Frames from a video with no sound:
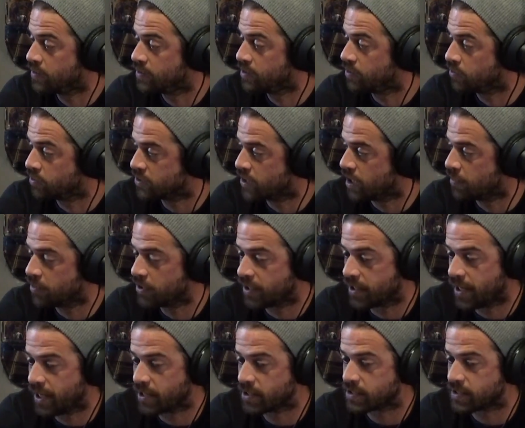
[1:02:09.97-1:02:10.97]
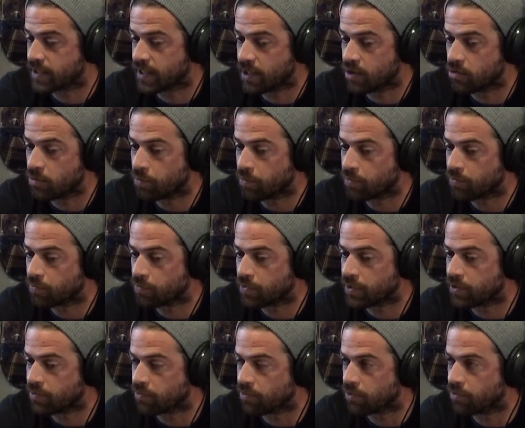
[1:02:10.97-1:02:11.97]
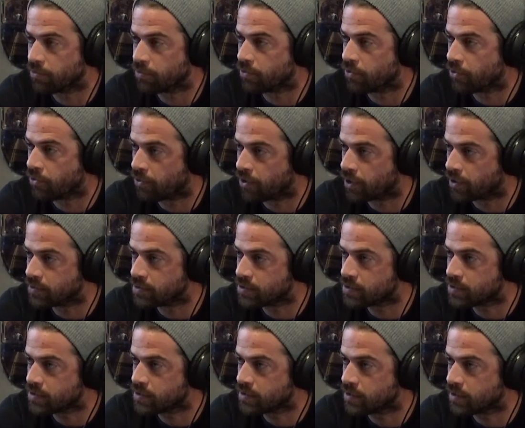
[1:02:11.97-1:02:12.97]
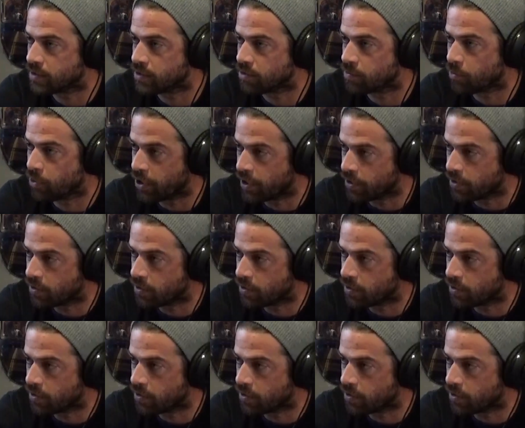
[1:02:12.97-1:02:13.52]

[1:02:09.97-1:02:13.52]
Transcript: psilocybin can actually help regrow the neurons in your